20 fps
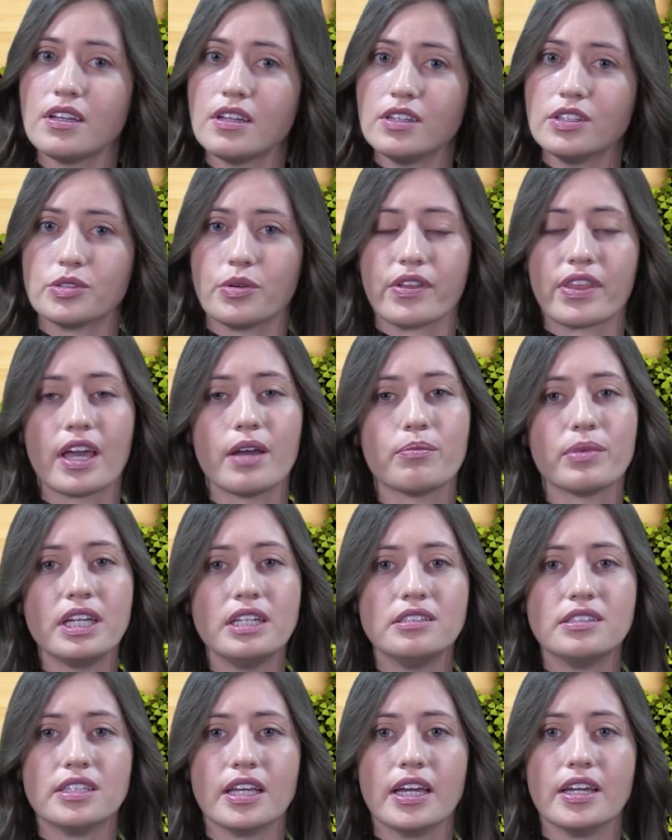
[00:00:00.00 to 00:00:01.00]
So with that
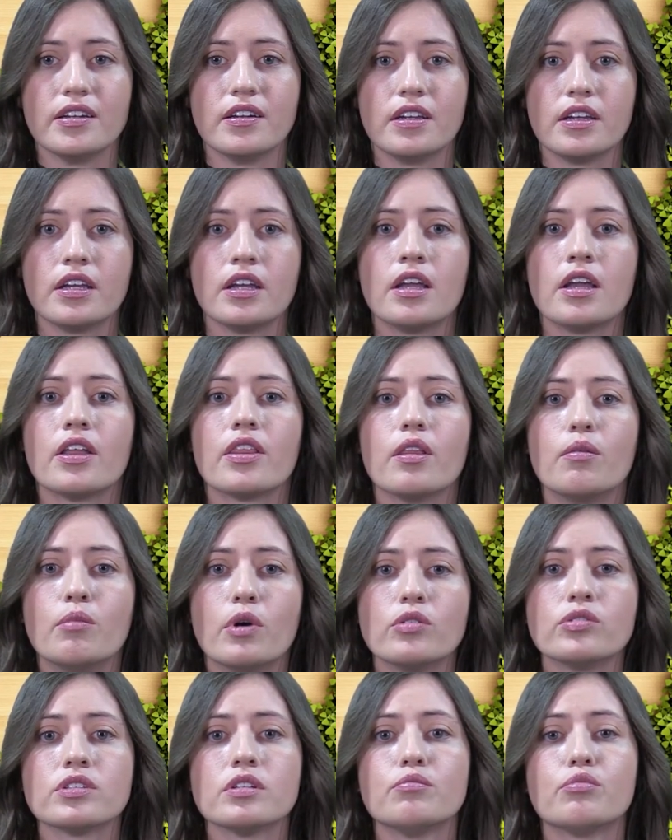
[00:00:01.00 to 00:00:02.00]
being said, the
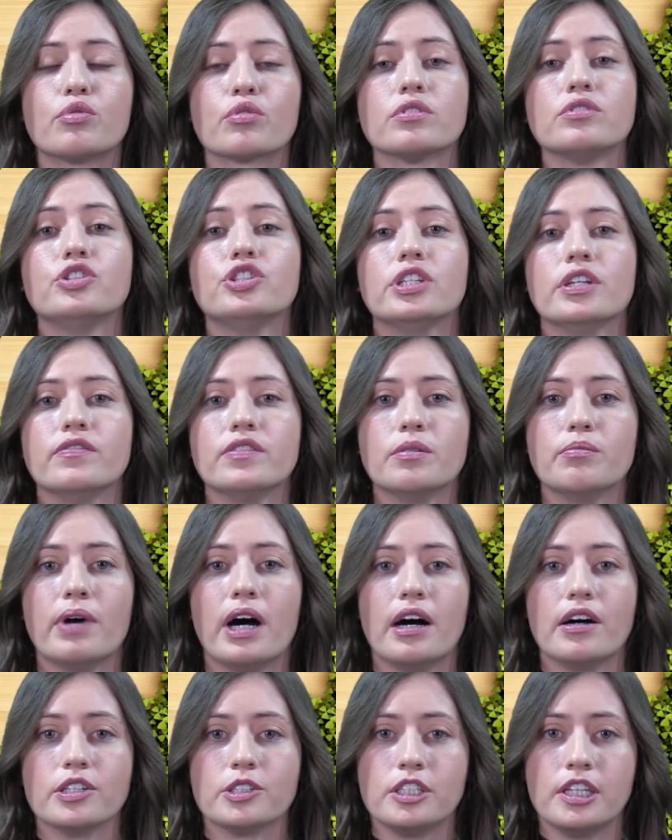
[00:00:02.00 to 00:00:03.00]
most important shift in
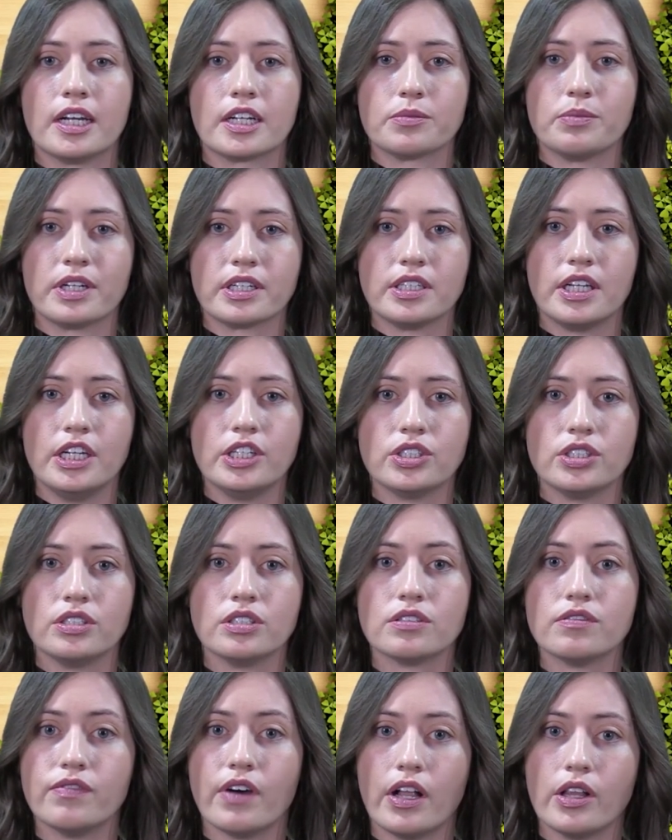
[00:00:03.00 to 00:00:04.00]
policy
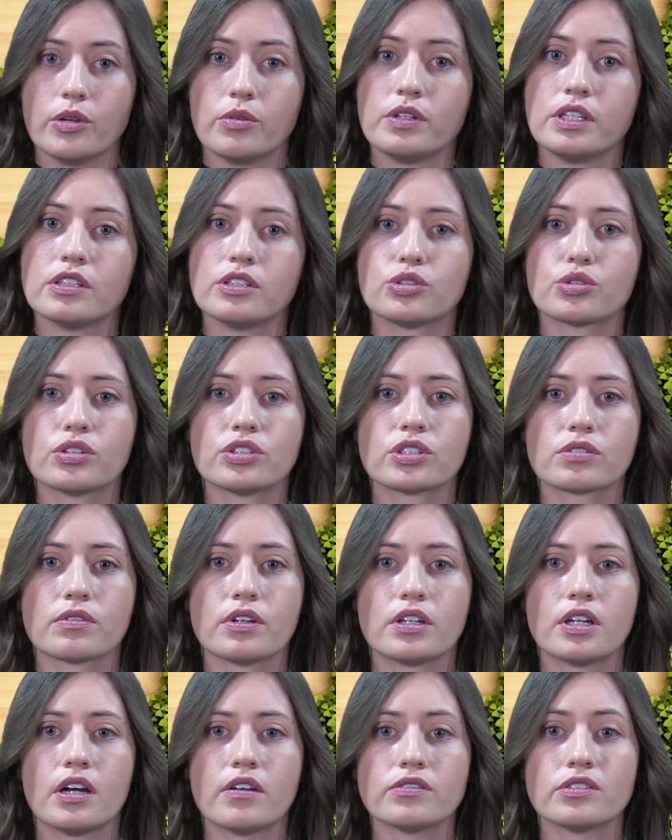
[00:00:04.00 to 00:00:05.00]
expectations following the Georgia
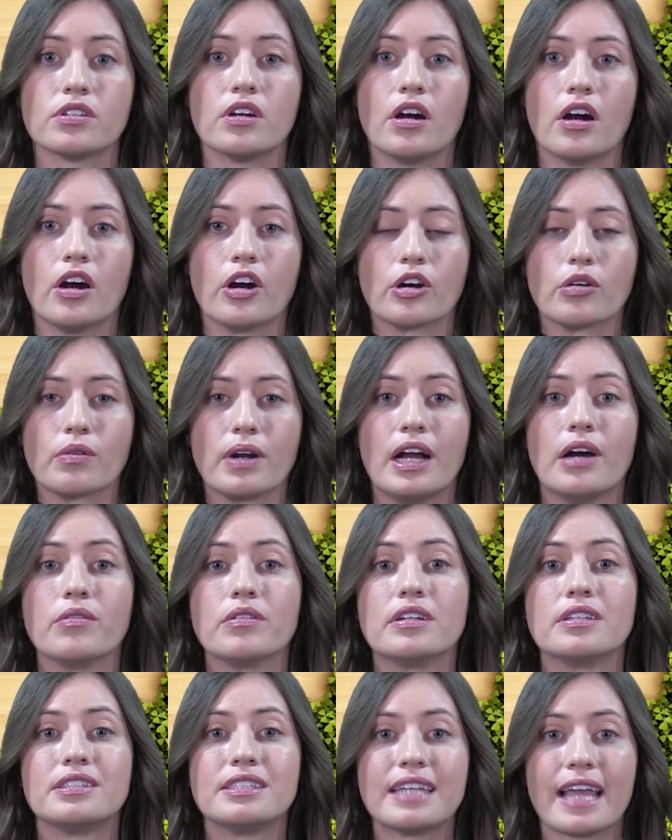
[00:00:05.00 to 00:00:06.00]
runoffs are
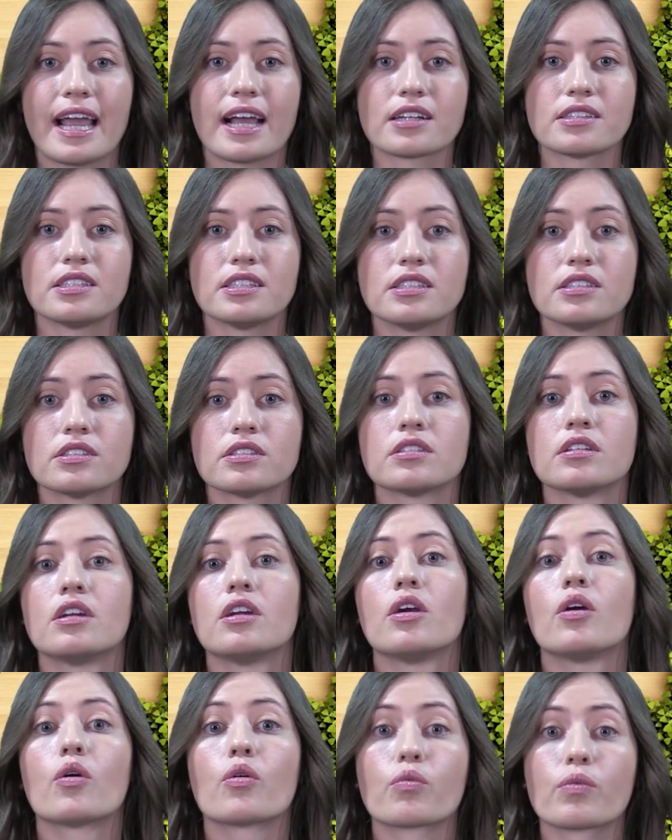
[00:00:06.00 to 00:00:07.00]
around taxes,
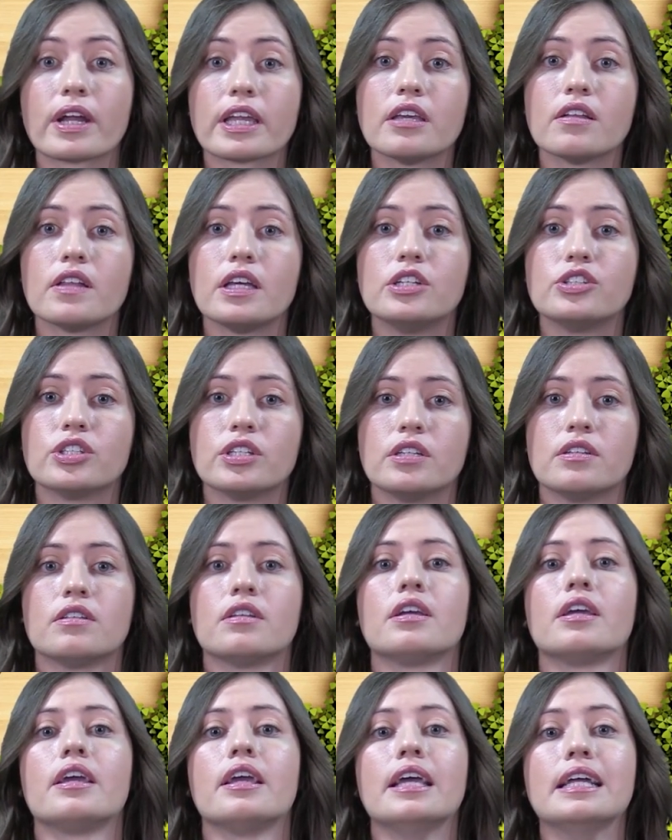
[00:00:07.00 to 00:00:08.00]
regulation,
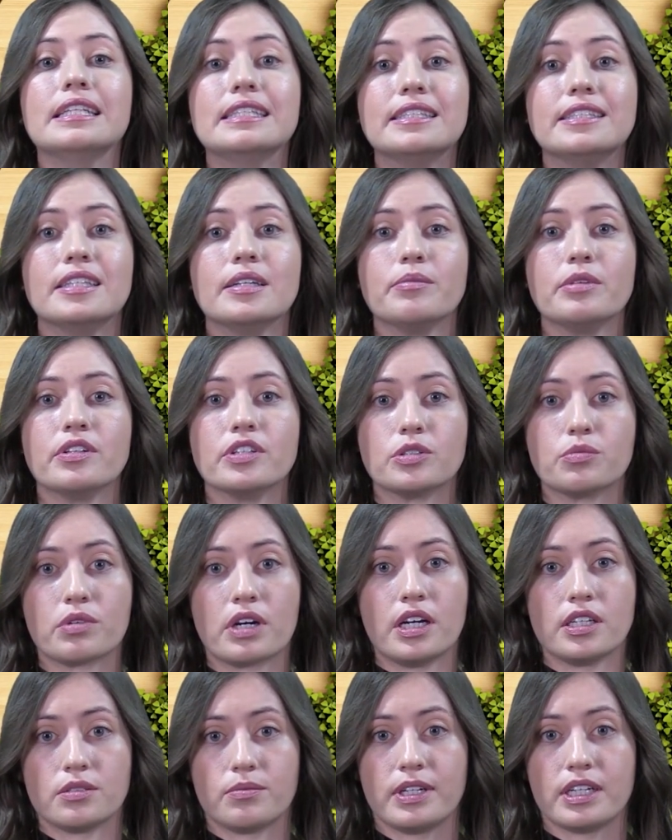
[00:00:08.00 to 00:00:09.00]
and stimulus
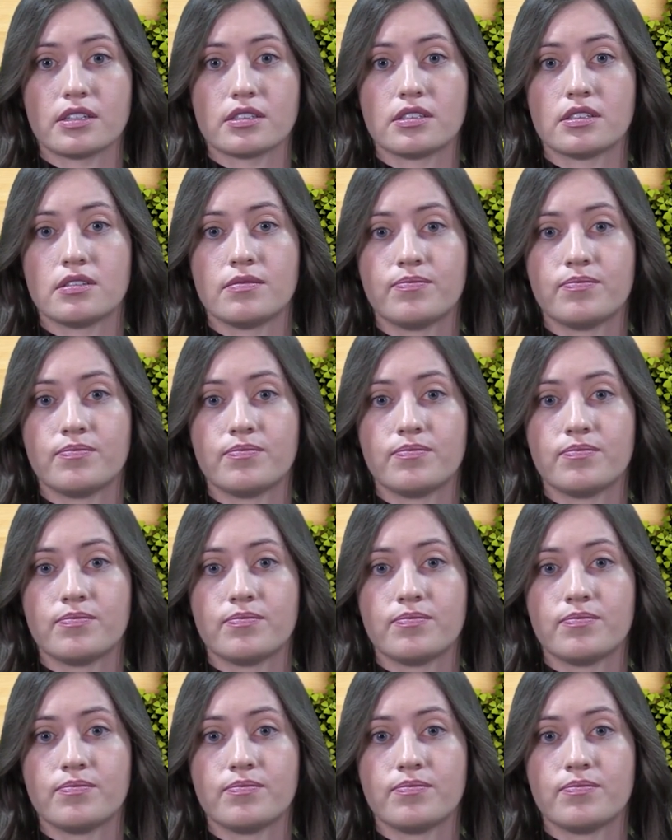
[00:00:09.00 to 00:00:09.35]
prospects.